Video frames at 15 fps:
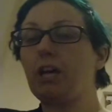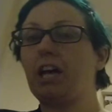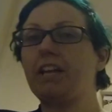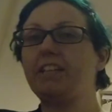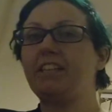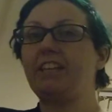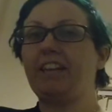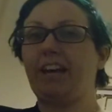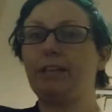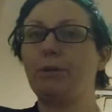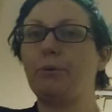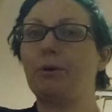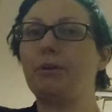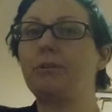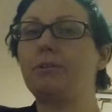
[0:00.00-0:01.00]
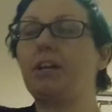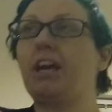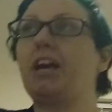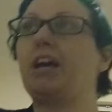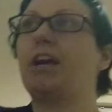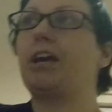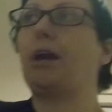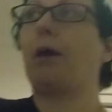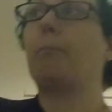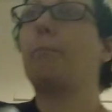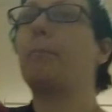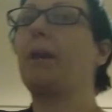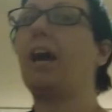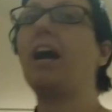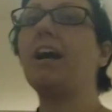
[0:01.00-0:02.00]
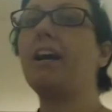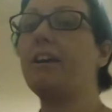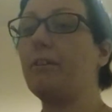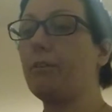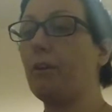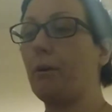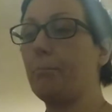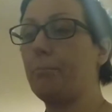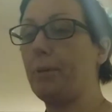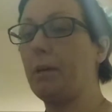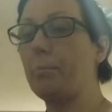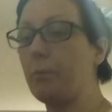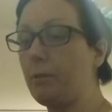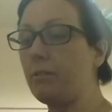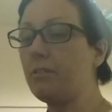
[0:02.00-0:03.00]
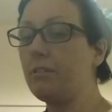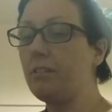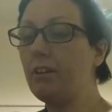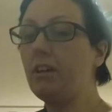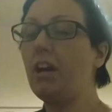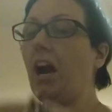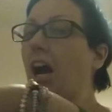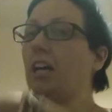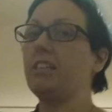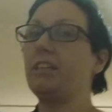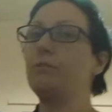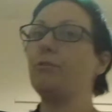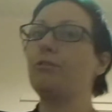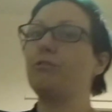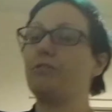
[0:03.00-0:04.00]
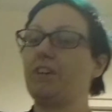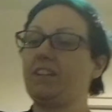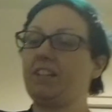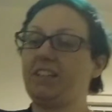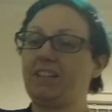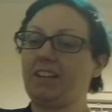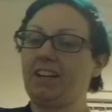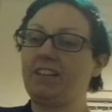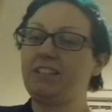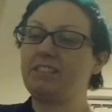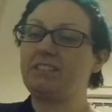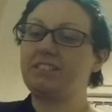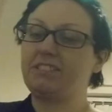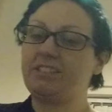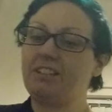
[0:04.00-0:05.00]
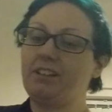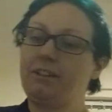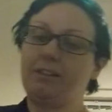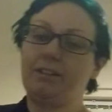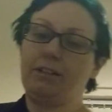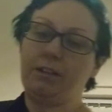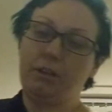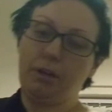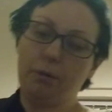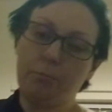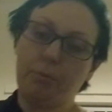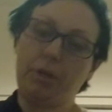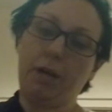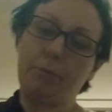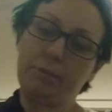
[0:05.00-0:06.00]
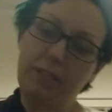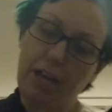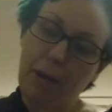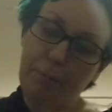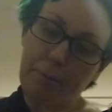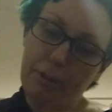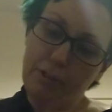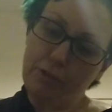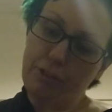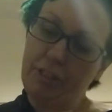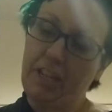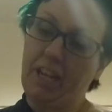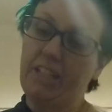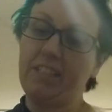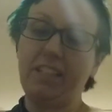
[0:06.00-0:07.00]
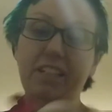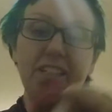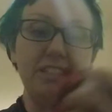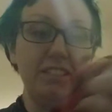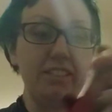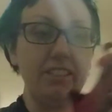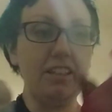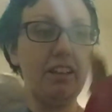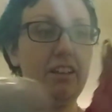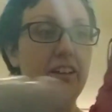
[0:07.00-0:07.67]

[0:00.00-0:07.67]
in the yellow and um, black on people and they look really nice but I was happy just getting these.